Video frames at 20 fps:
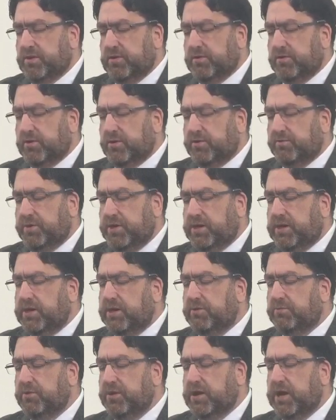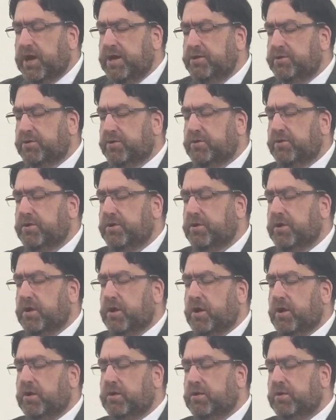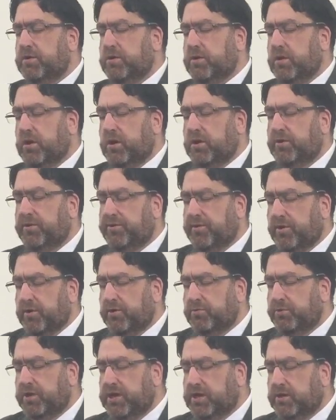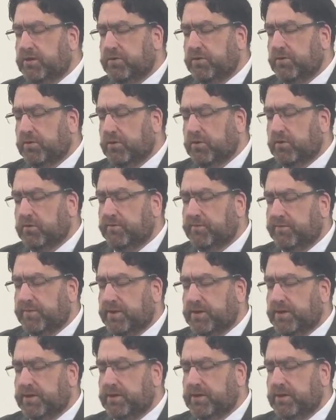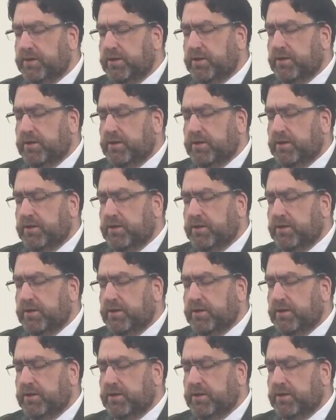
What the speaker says: Lord, we enter our third week of